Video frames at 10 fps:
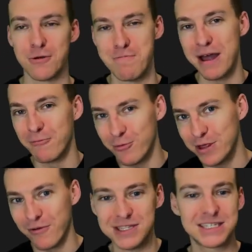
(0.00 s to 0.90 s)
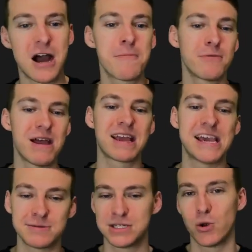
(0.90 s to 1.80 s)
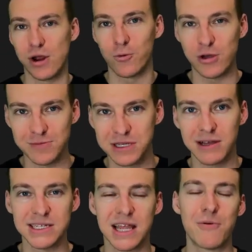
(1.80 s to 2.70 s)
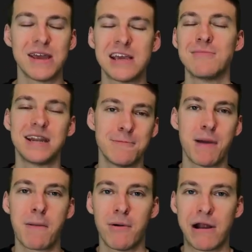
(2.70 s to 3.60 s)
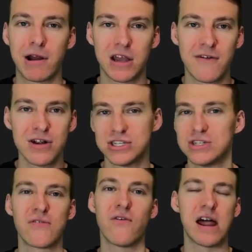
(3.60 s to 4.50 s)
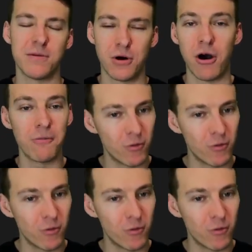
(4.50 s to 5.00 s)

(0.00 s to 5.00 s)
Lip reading: Benton will be the run stopper, and that keeps Dorian Williams clean, so that way he can be an impact player in coverage and just fly to the ball,